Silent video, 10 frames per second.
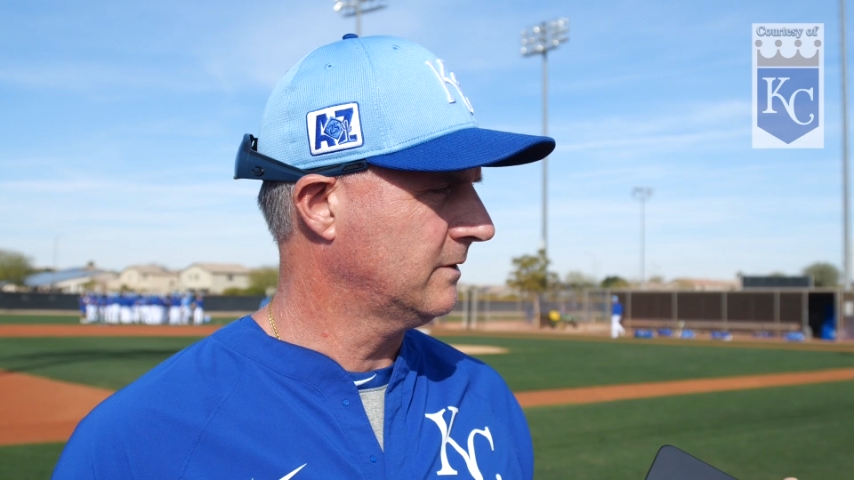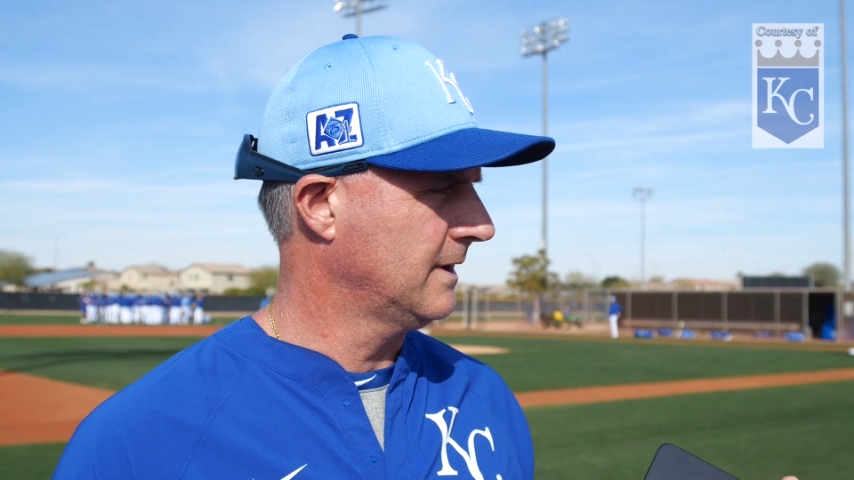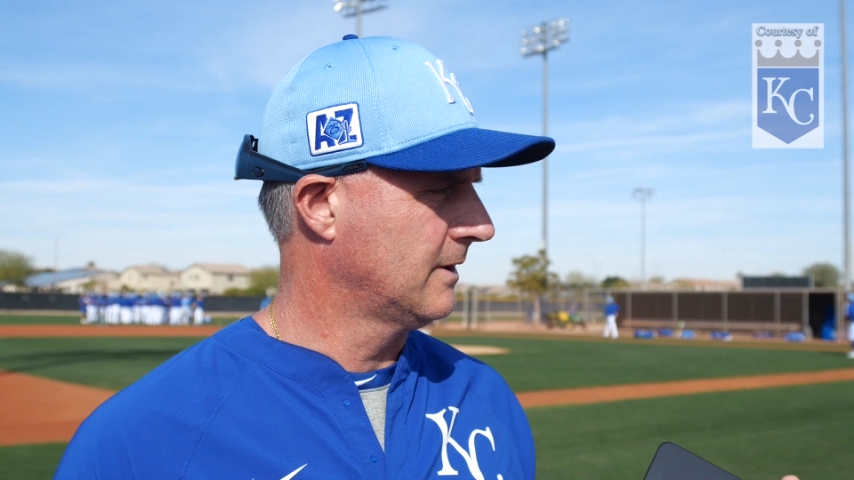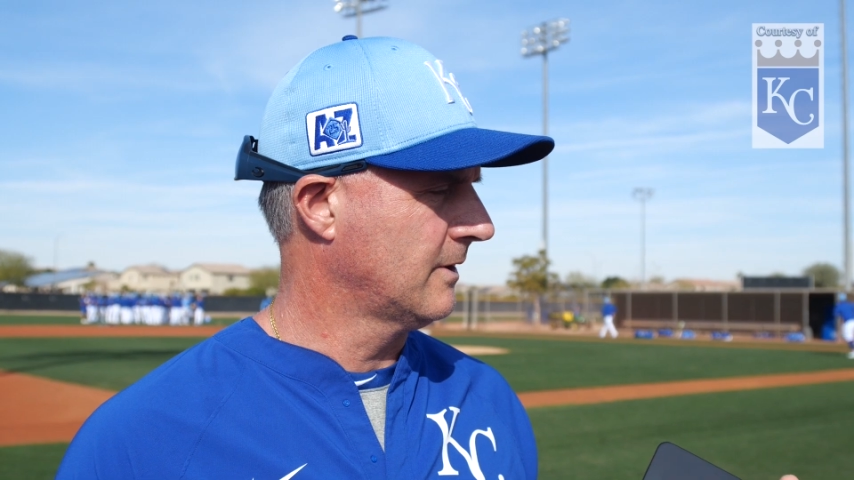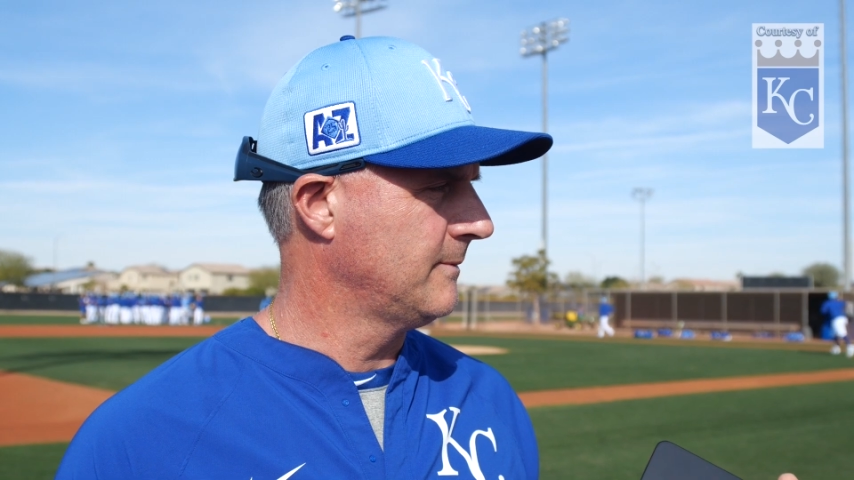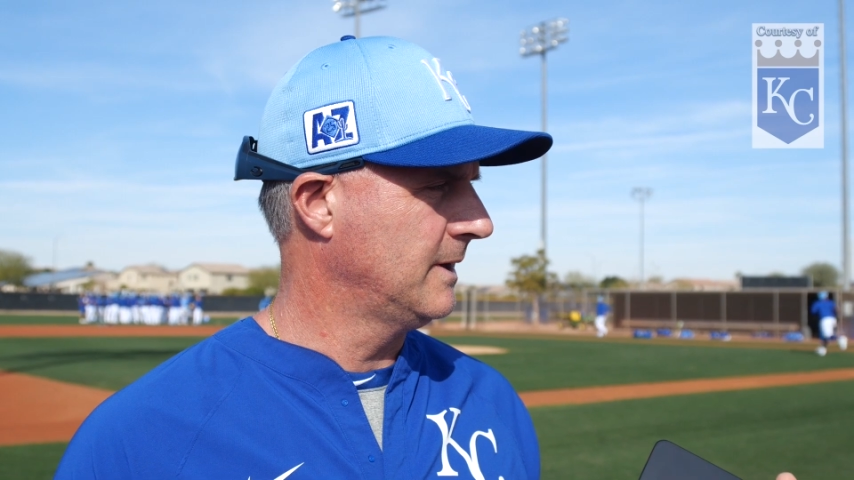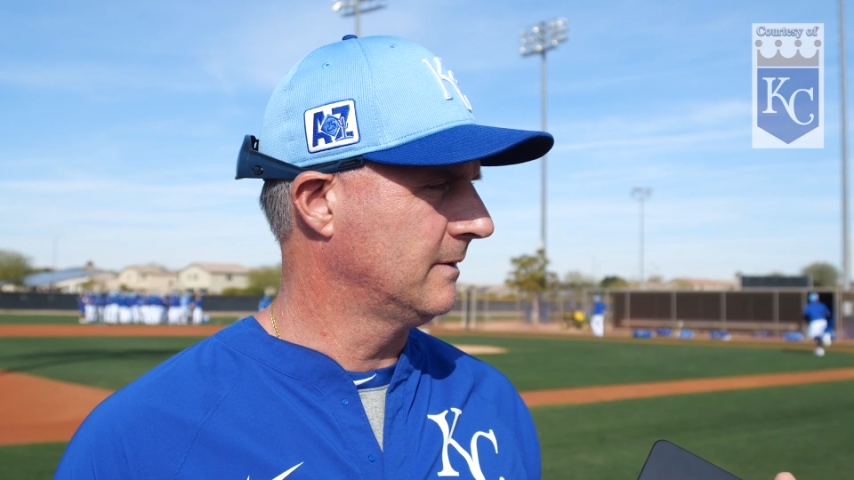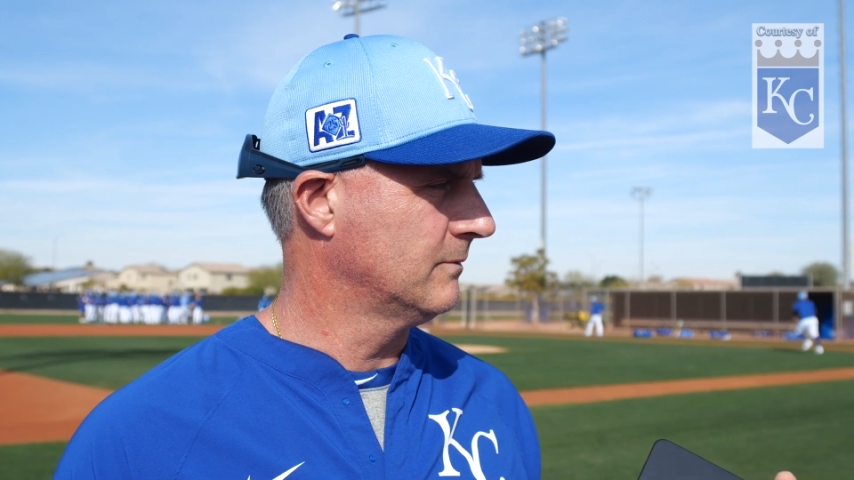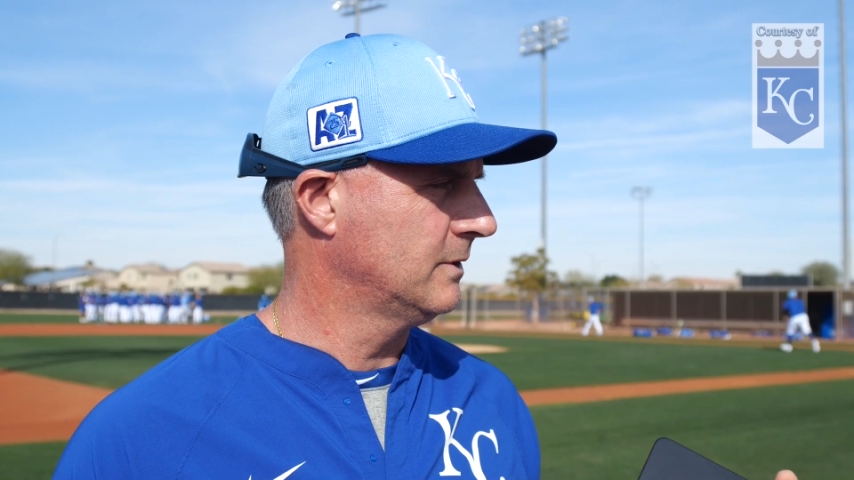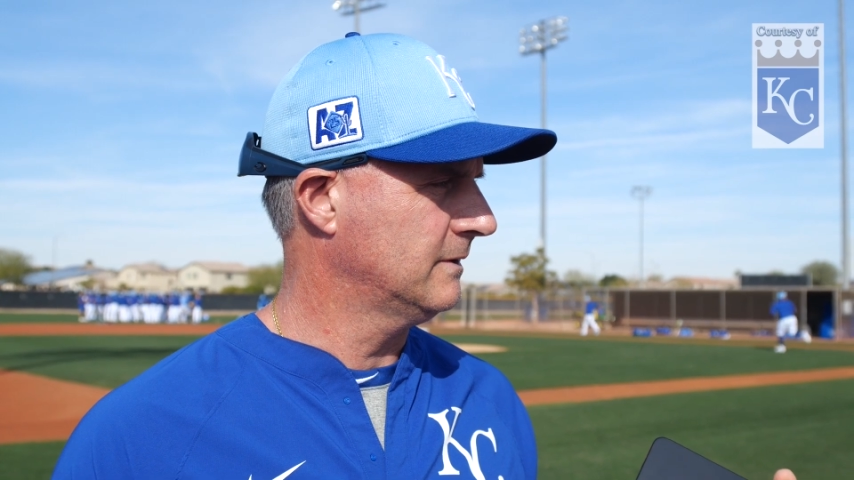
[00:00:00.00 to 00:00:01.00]
together, I
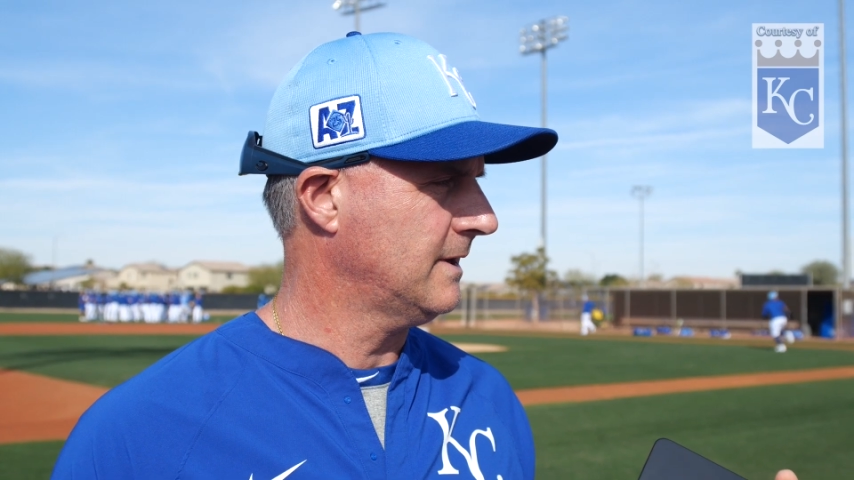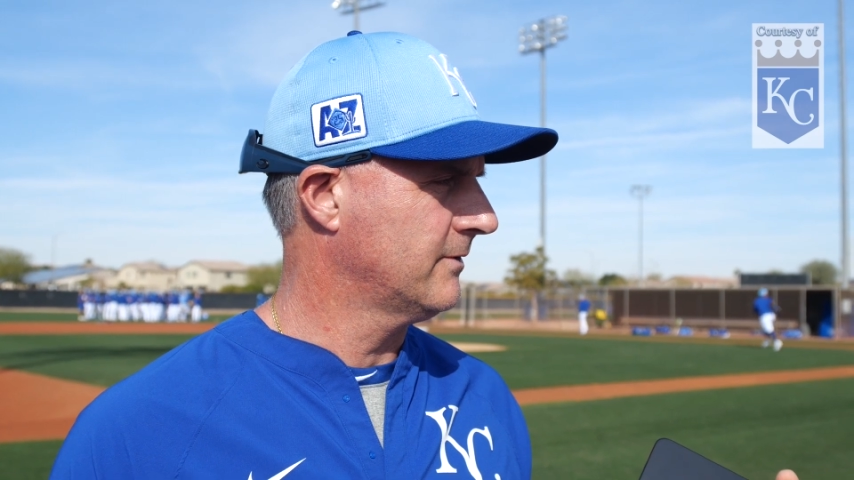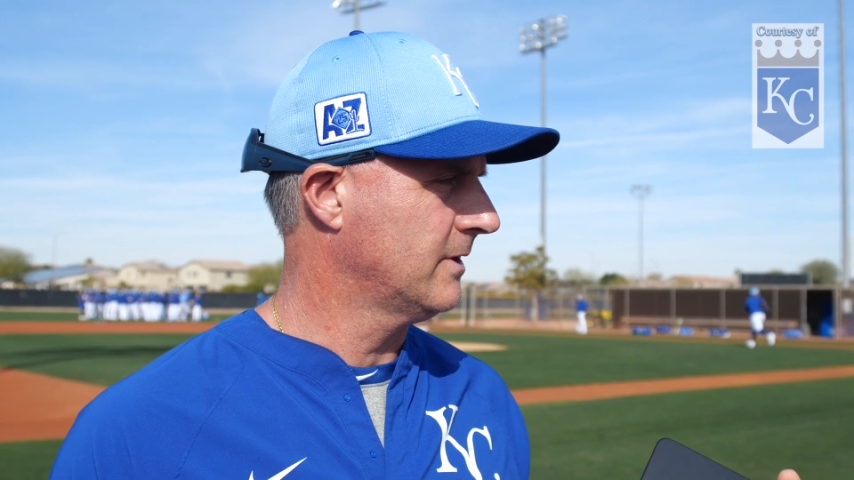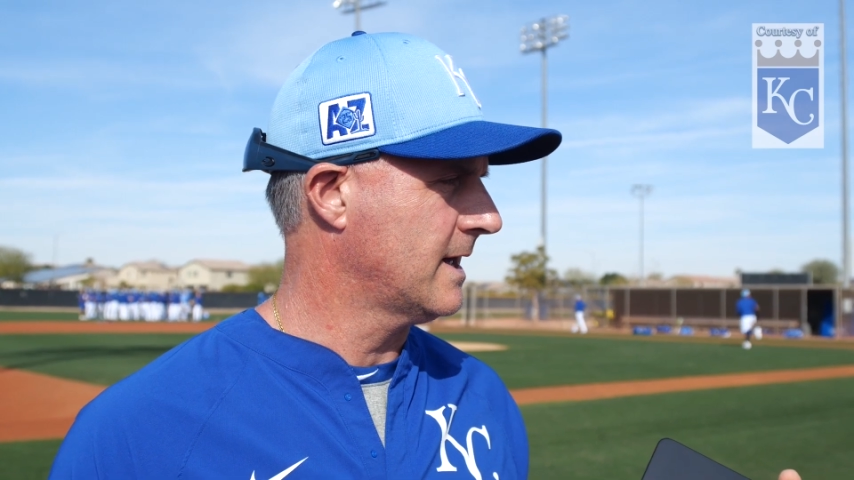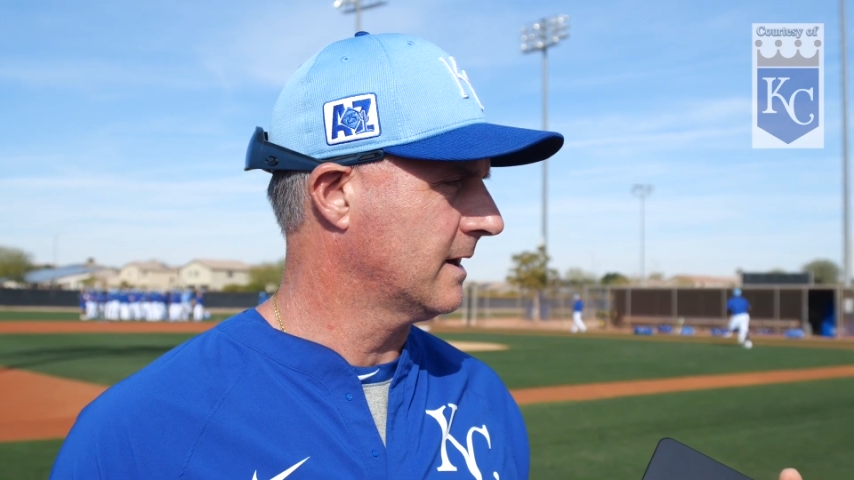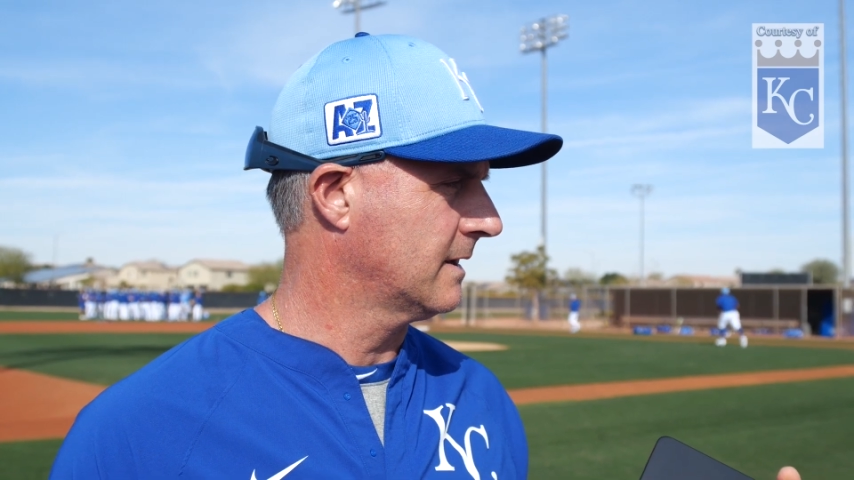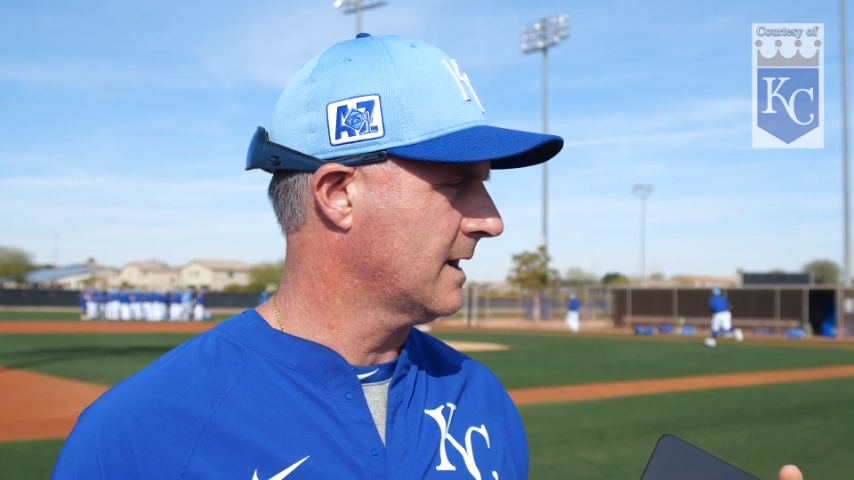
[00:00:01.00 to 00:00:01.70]
mean, we just have a lot of